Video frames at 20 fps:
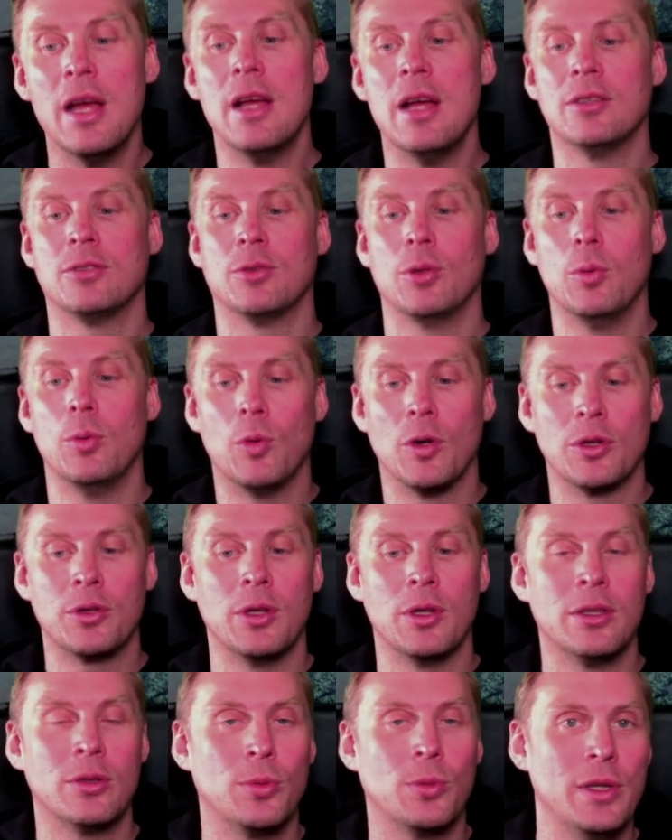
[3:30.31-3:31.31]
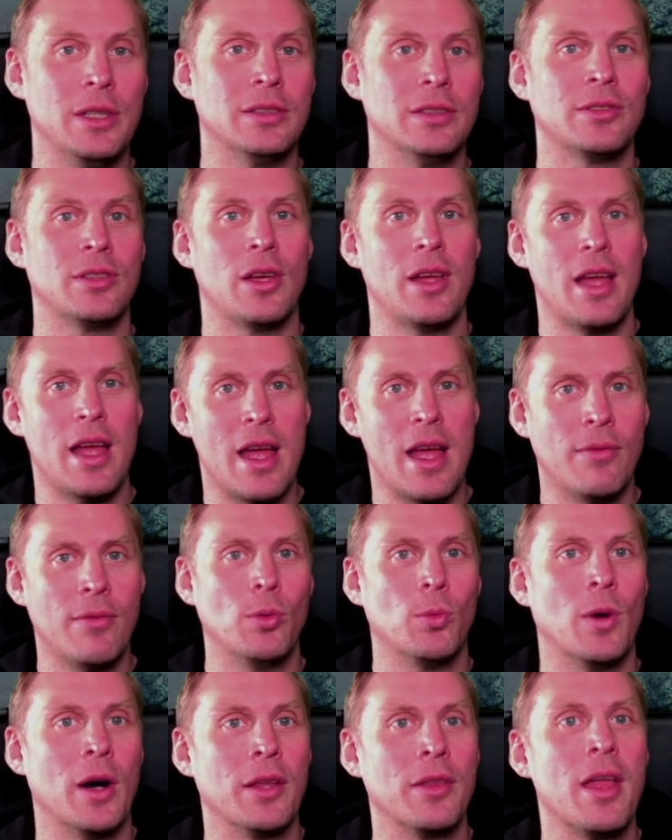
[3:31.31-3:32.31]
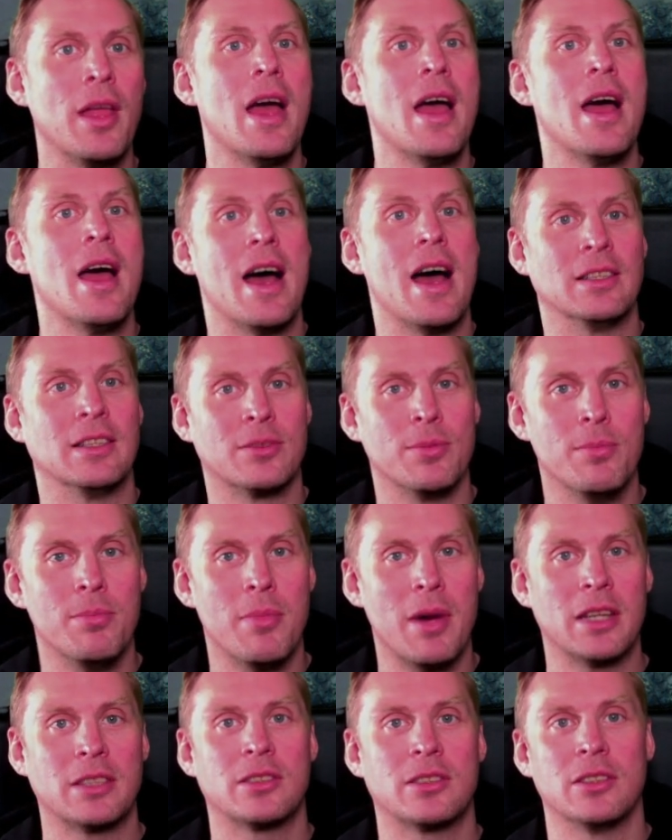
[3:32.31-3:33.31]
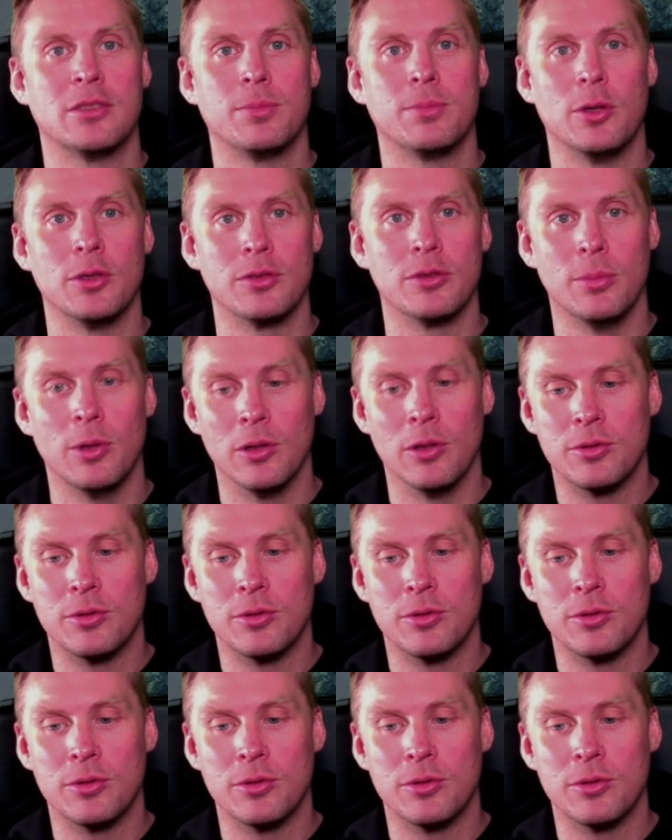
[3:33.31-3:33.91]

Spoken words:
So we want to increase everyone as much as possible.